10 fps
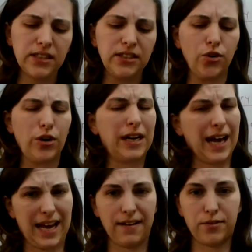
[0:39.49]
you'll
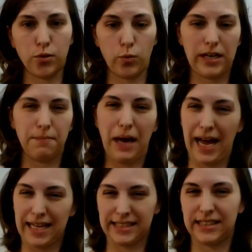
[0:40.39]
kind of have to read a
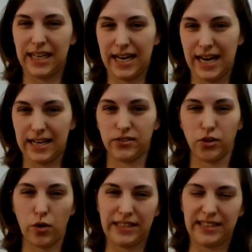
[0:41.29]
passage and answer
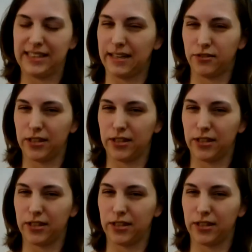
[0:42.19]
questions after,